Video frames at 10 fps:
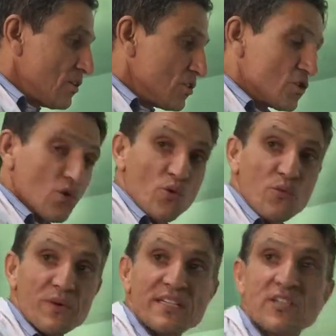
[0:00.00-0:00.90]
So
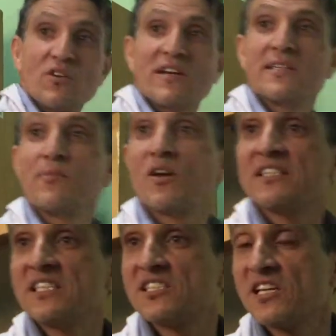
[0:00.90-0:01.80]
ventricular
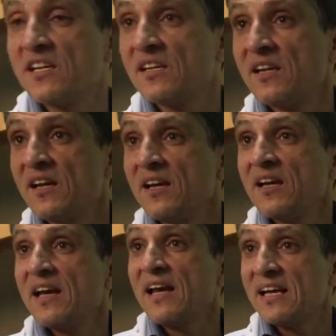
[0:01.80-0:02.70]
depolarization
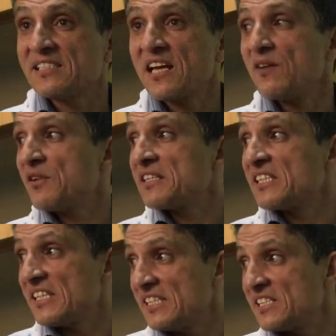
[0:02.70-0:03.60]
is having
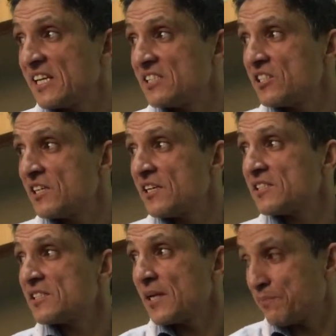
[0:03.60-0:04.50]
three stage,
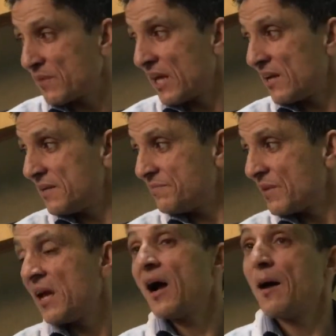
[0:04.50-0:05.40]
septal,
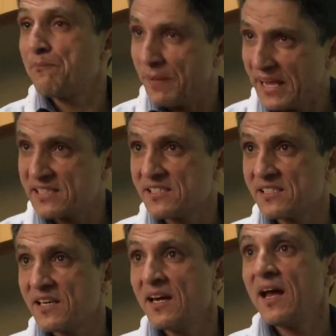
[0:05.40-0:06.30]

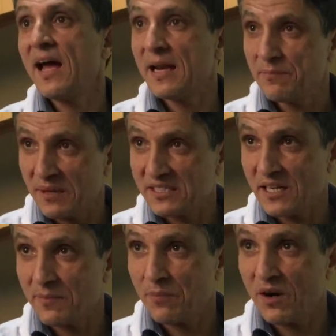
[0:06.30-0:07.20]
apex and
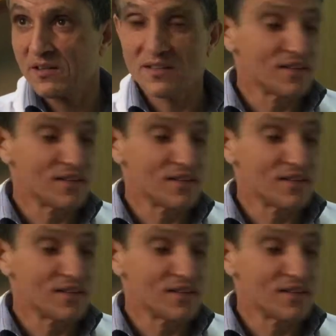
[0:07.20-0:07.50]
basal part.